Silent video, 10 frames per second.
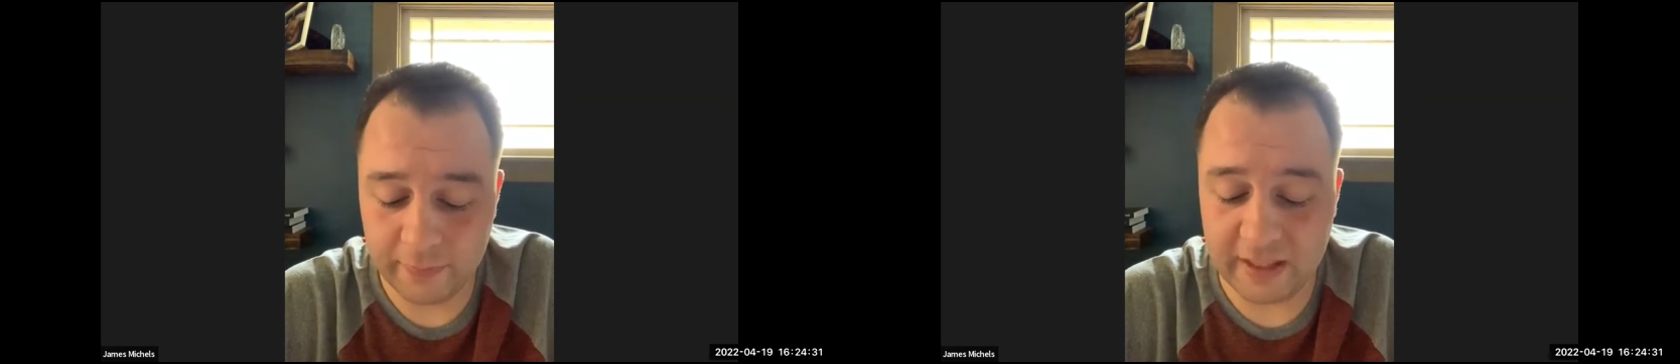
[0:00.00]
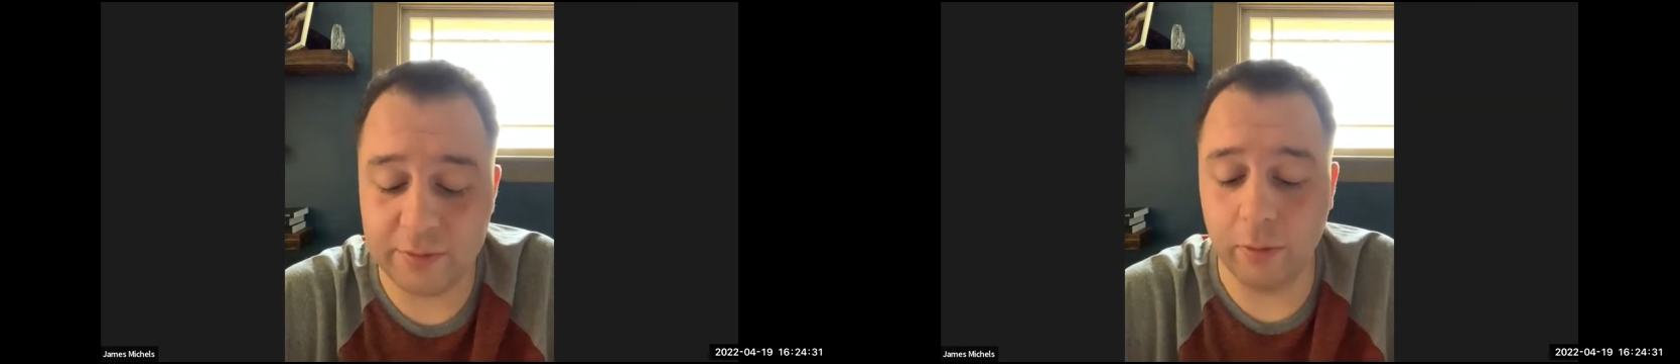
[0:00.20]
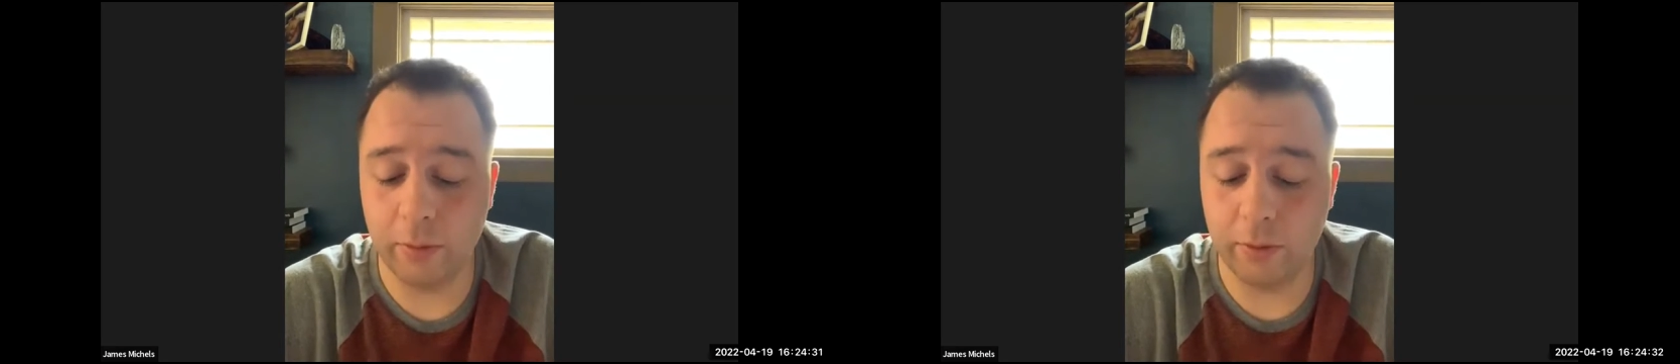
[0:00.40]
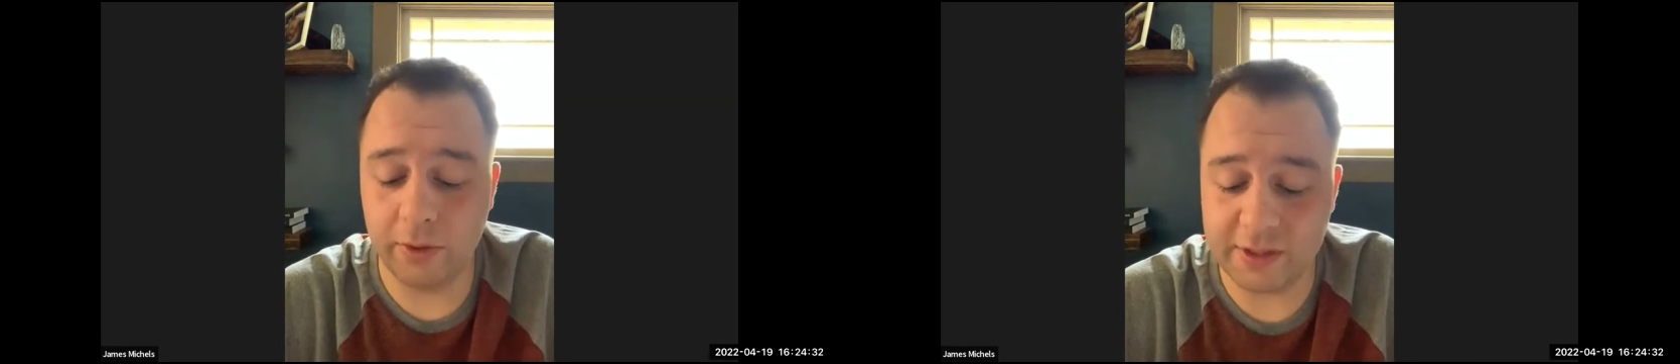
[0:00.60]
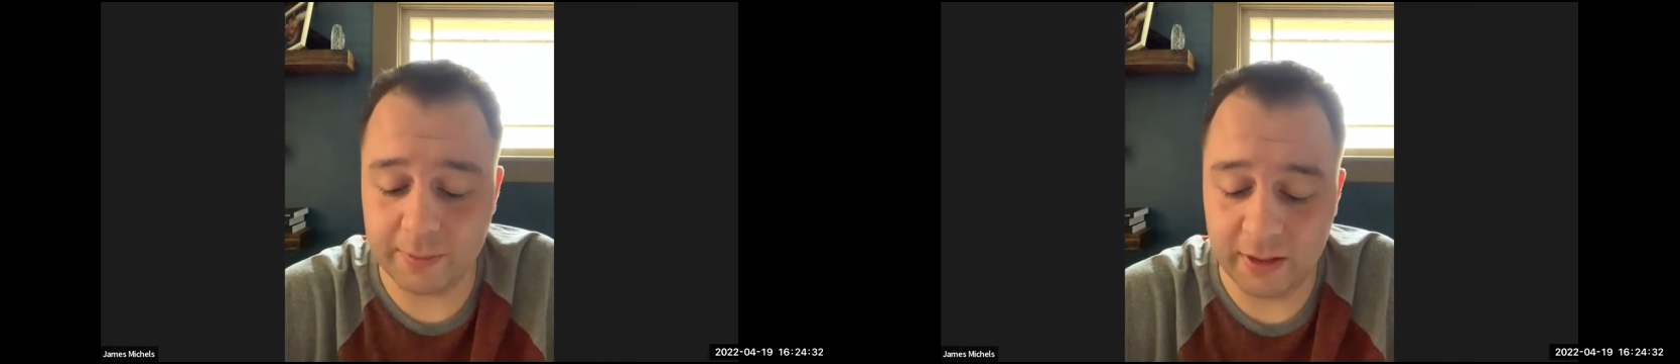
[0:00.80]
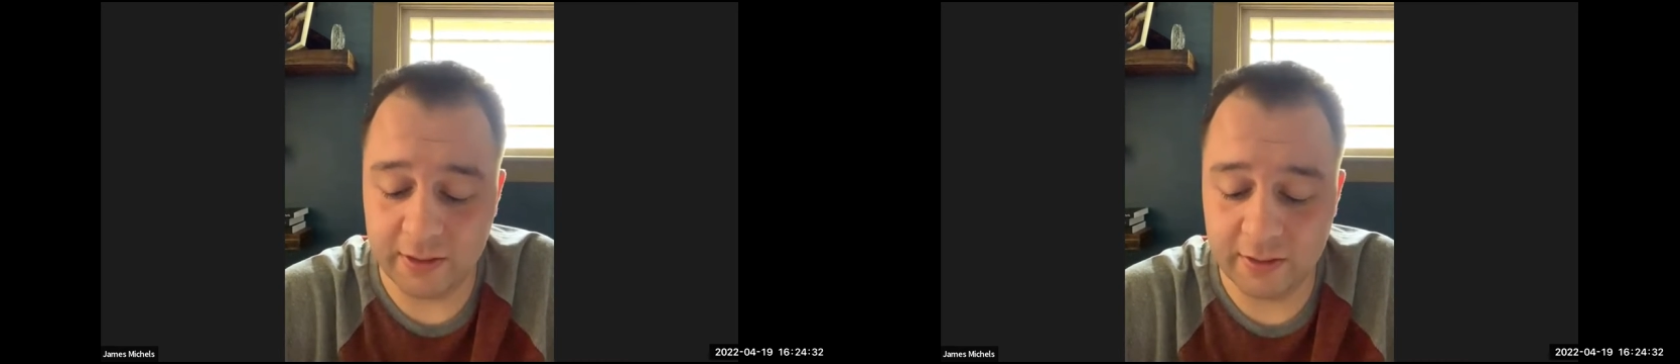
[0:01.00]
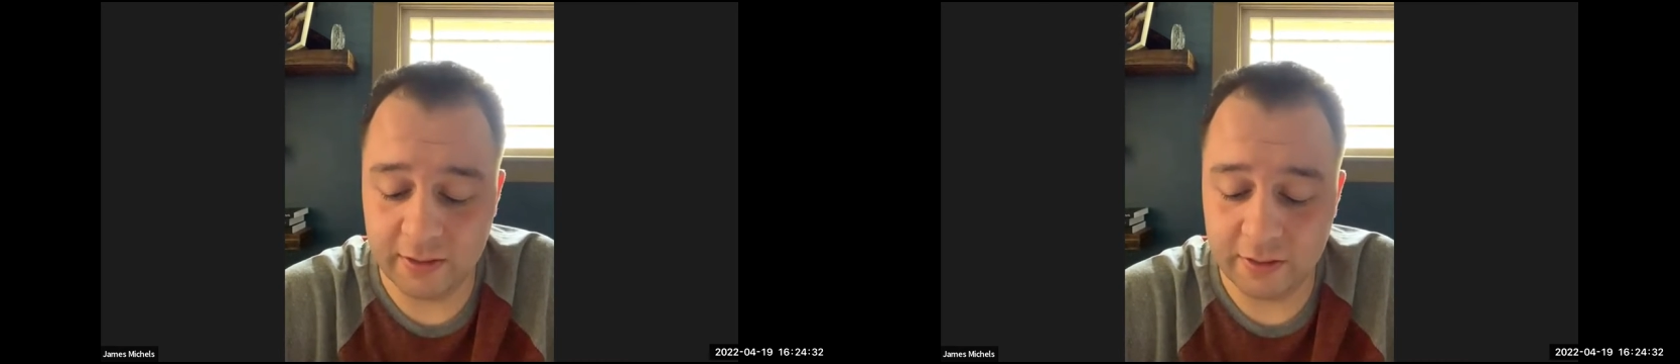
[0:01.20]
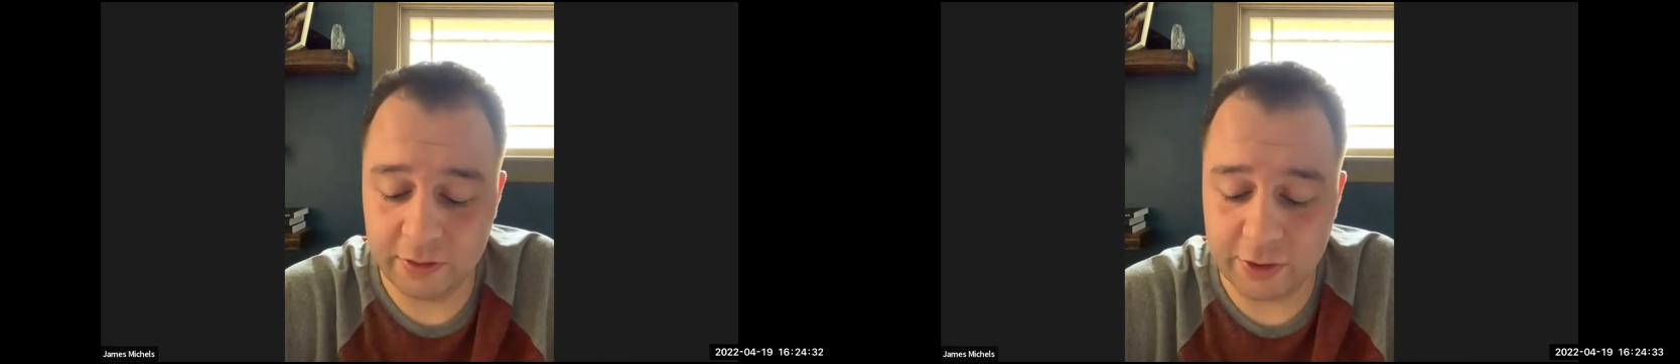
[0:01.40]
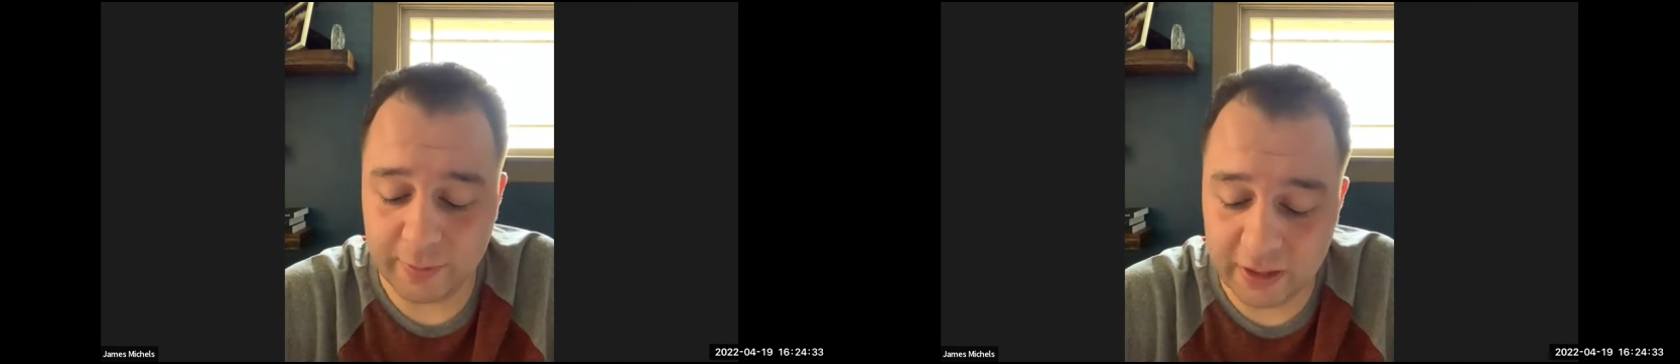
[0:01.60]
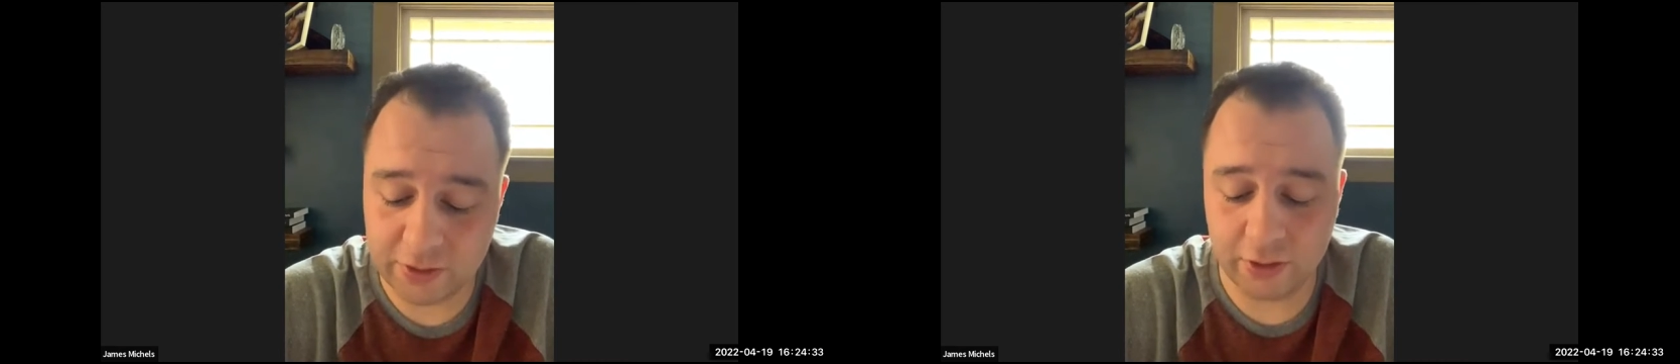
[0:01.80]
That's what worries me. Just
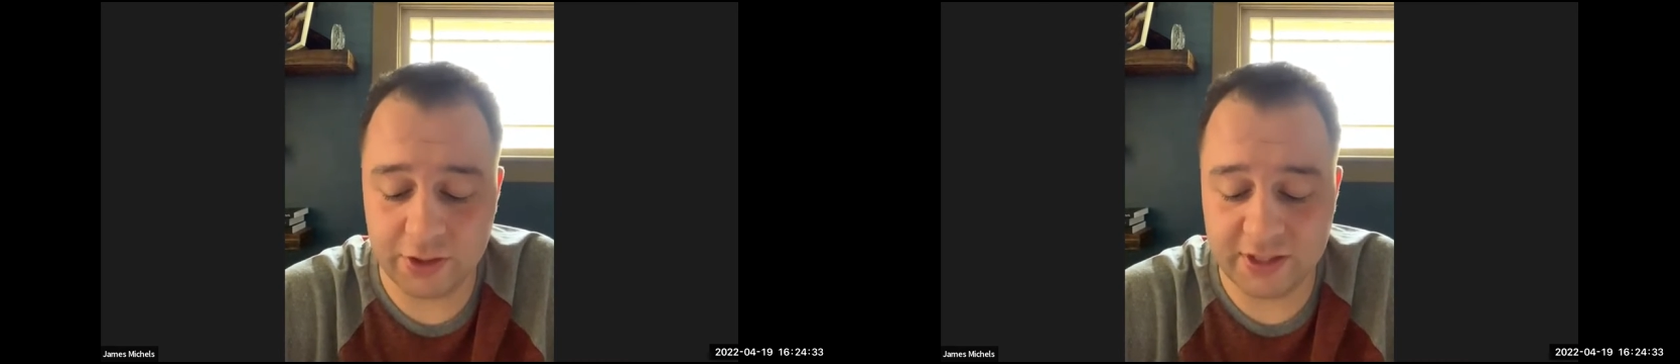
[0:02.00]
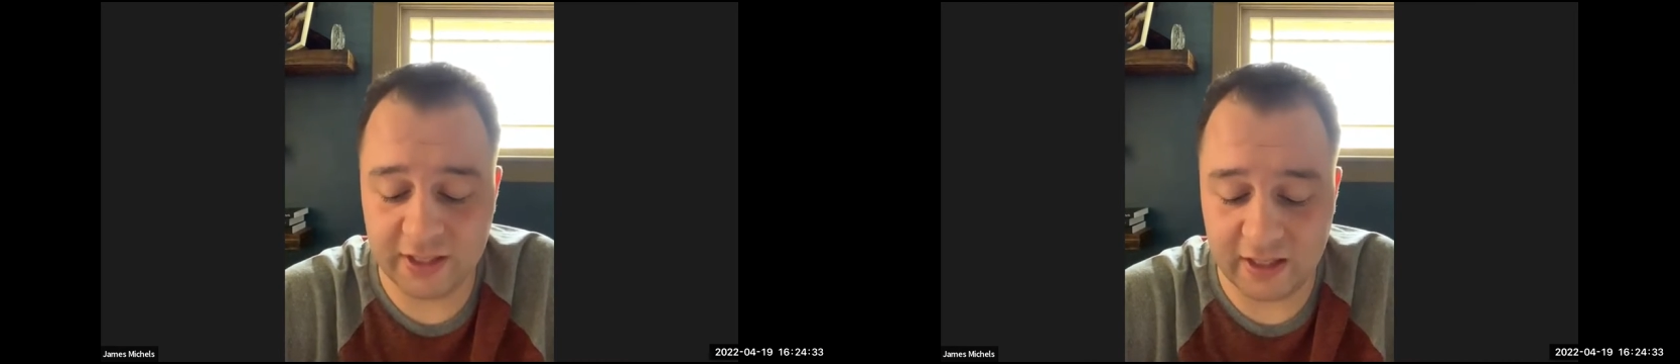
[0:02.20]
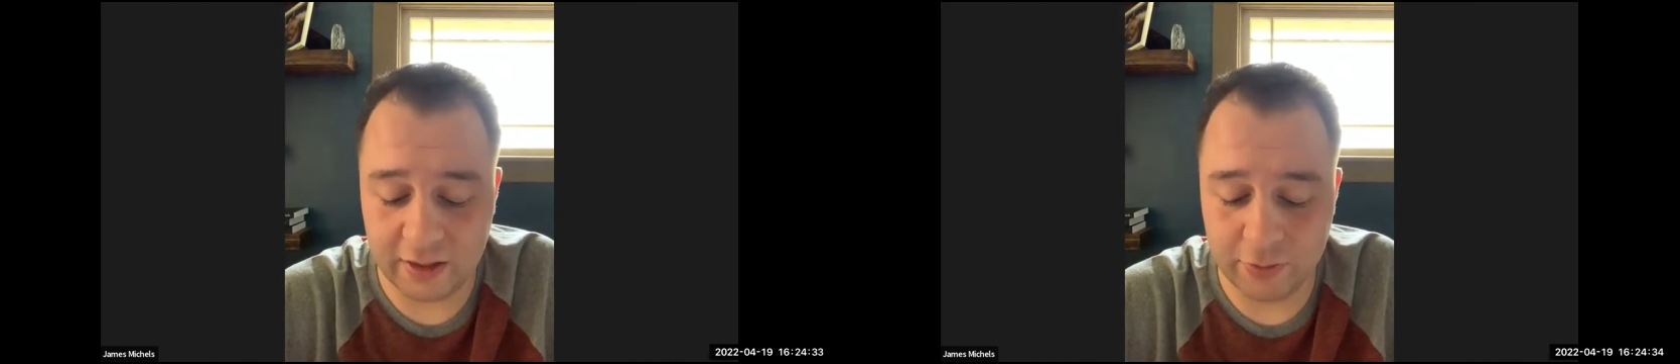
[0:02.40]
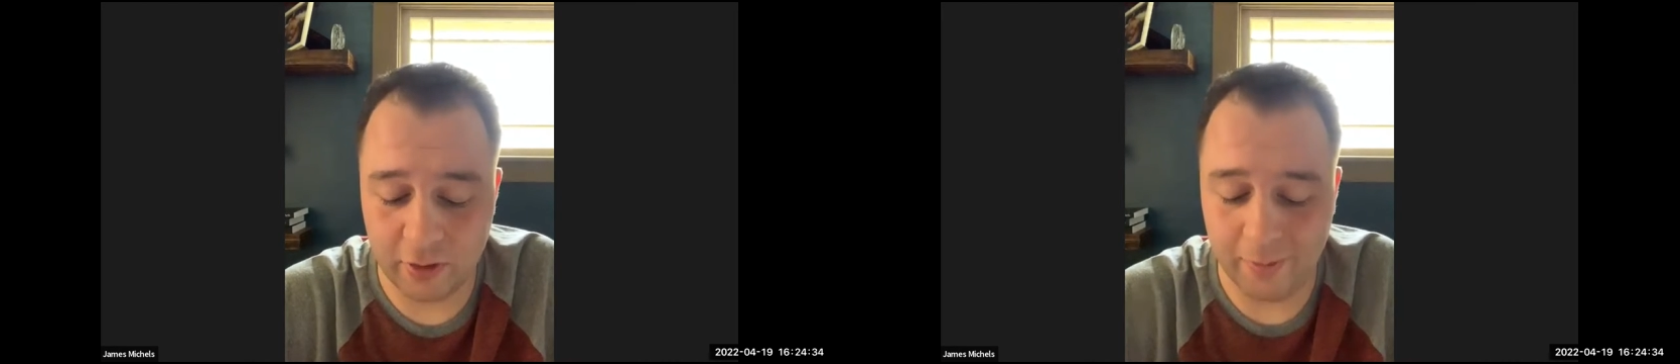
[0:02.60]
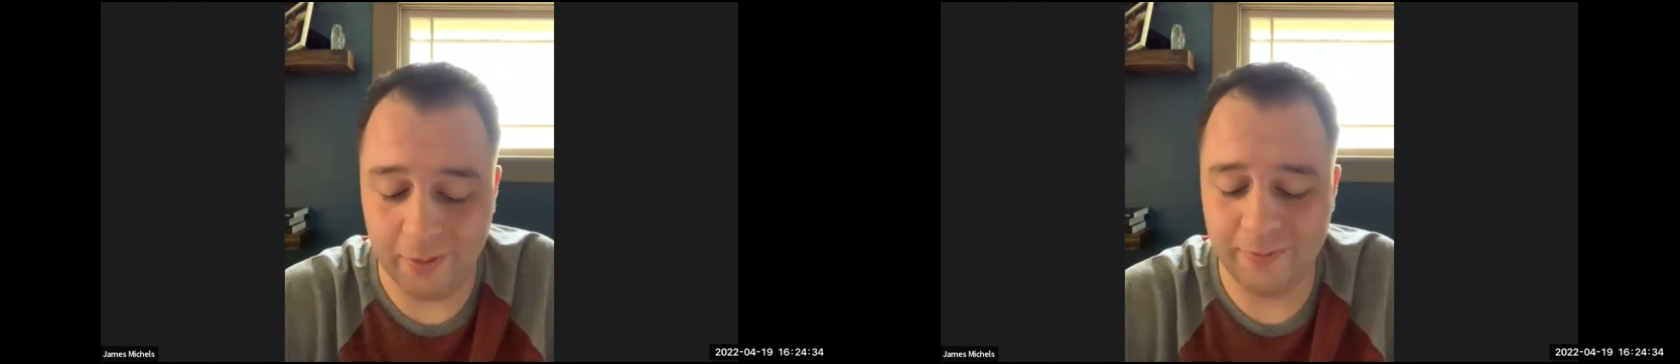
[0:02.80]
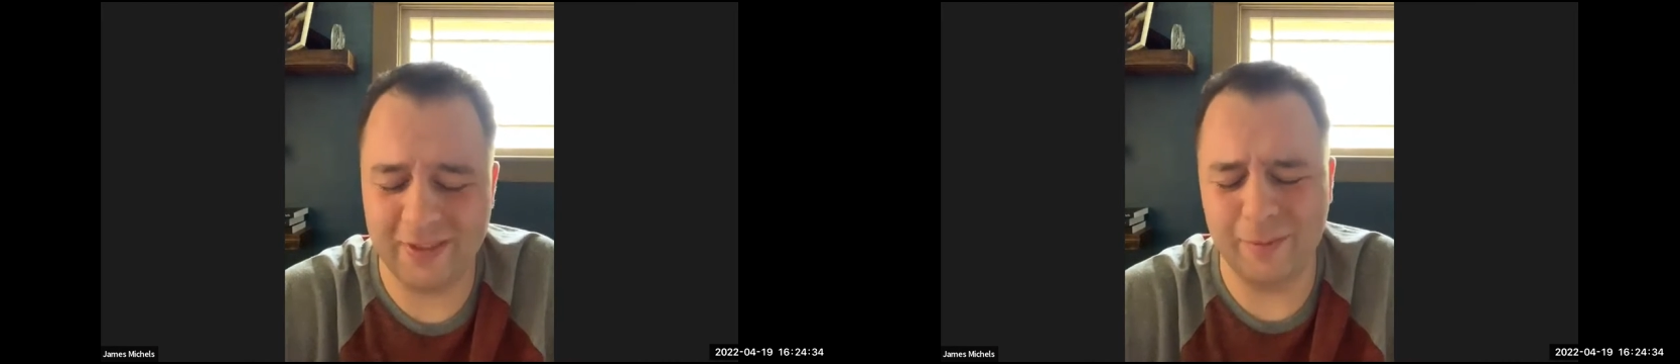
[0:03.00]
making sure you're staying out of trouble.